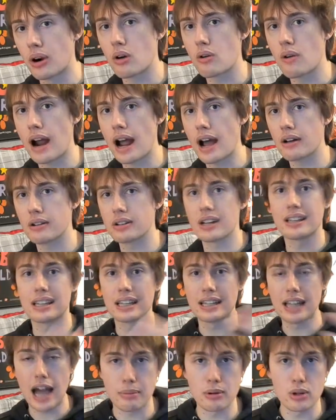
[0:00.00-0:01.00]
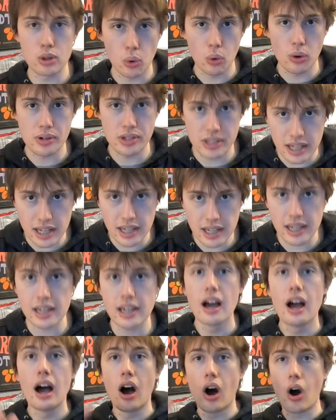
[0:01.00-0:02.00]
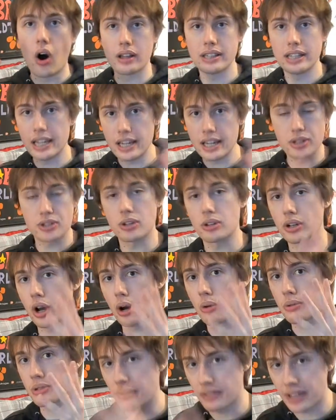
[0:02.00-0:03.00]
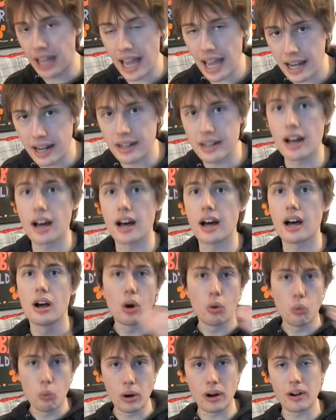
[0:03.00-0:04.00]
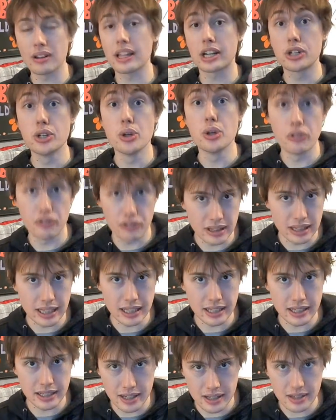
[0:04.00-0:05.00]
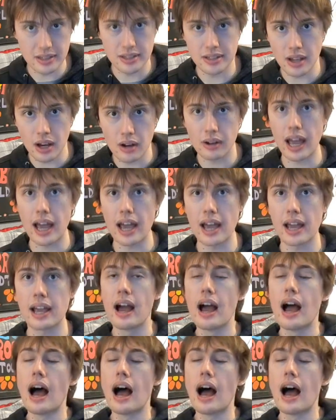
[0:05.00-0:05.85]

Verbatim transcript: around the Labrador Sea on the eastern coast of Canada where, like, Newfoundland is, okay?